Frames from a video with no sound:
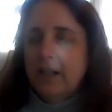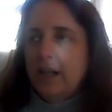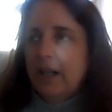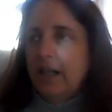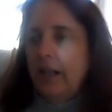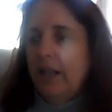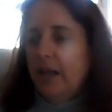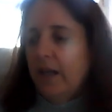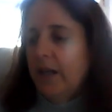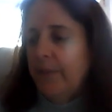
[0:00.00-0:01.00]
I
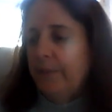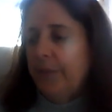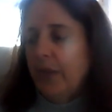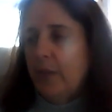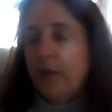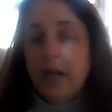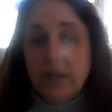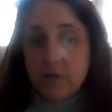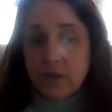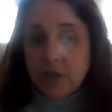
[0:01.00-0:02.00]

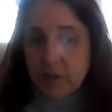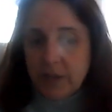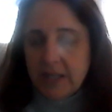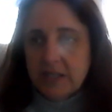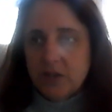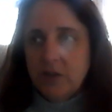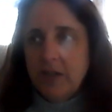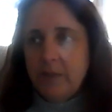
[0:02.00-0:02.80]
applied for a job in that school.